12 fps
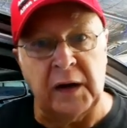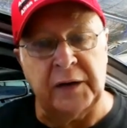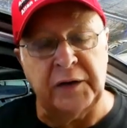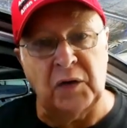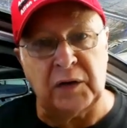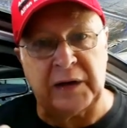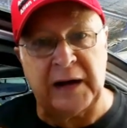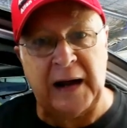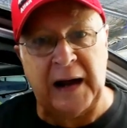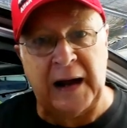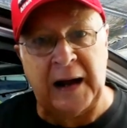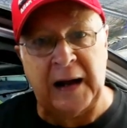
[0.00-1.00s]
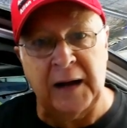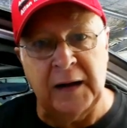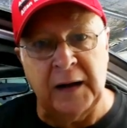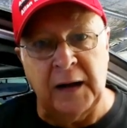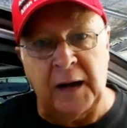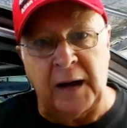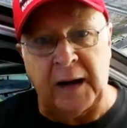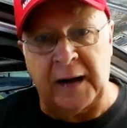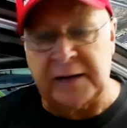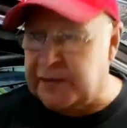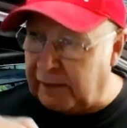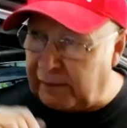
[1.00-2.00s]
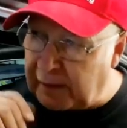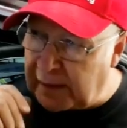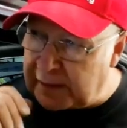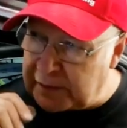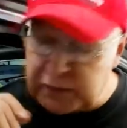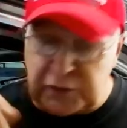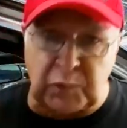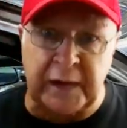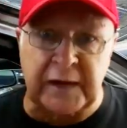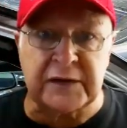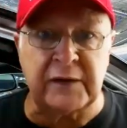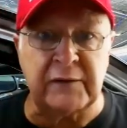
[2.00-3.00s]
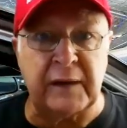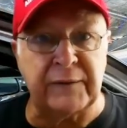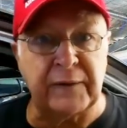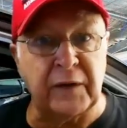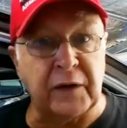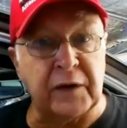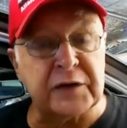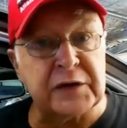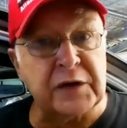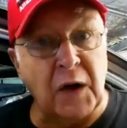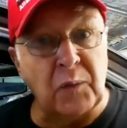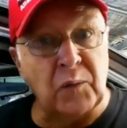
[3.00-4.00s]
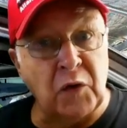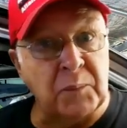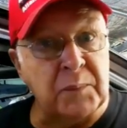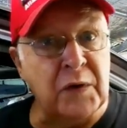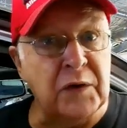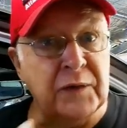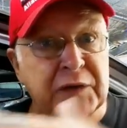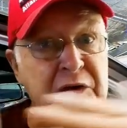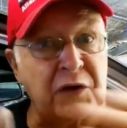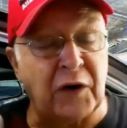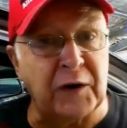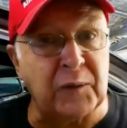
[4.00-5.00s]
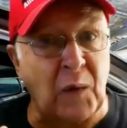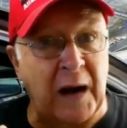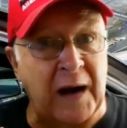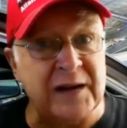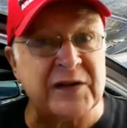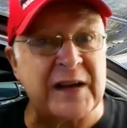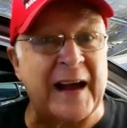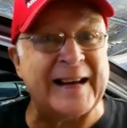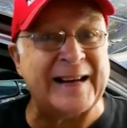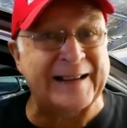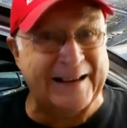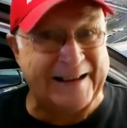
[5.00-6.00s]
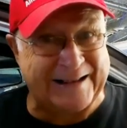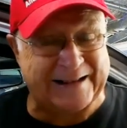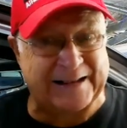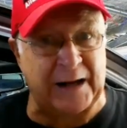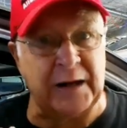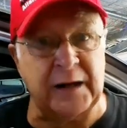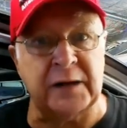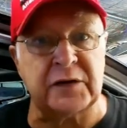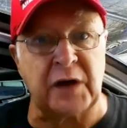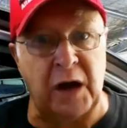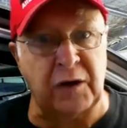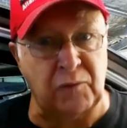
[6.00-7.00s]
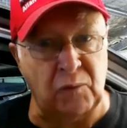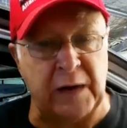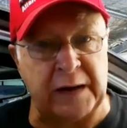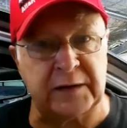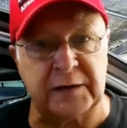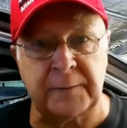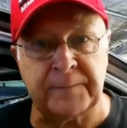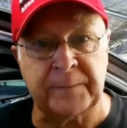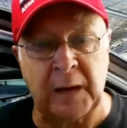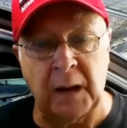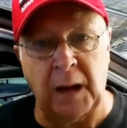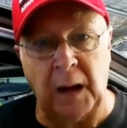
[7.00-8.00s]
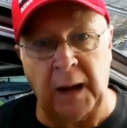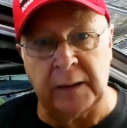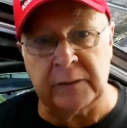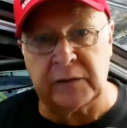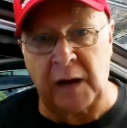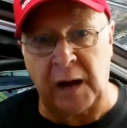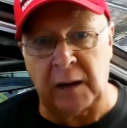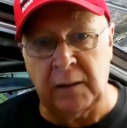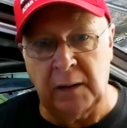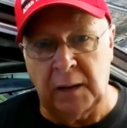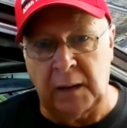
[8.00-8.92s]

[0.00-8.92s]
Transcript: your car, as it swings in reverse, will move sideways at least its own width. And so